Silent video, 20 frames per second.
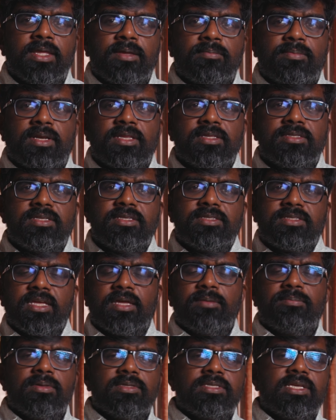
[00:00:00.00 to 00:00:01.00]
But his
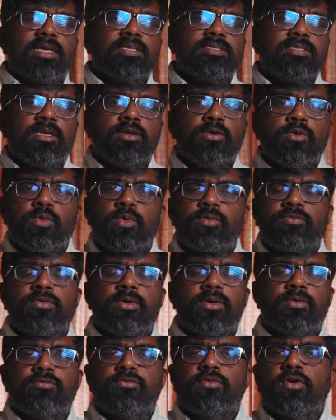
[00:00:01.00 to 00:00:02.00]
disciples, as they go
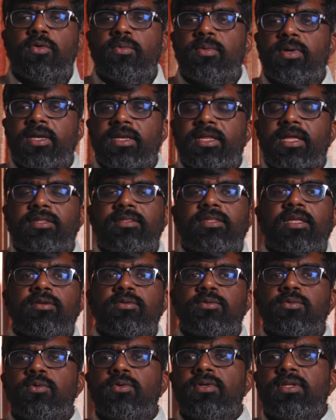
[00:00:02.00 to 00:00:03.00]
forward and get
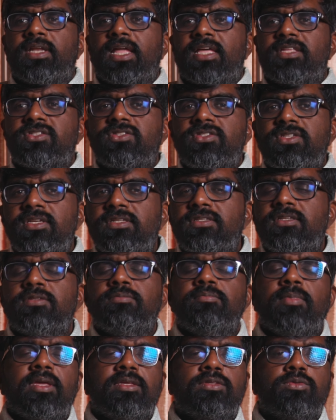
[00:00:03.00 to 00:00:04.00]
that colt, and as Jesus
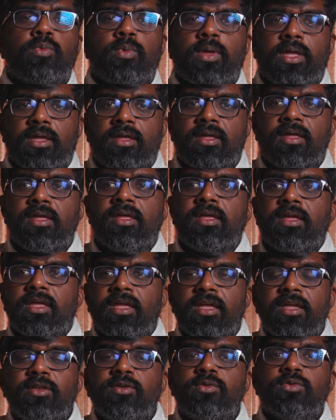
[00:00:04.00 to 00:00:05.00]
makes way
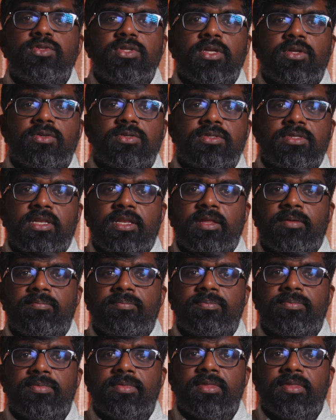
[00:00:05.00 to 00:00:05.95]
into Jerusalem,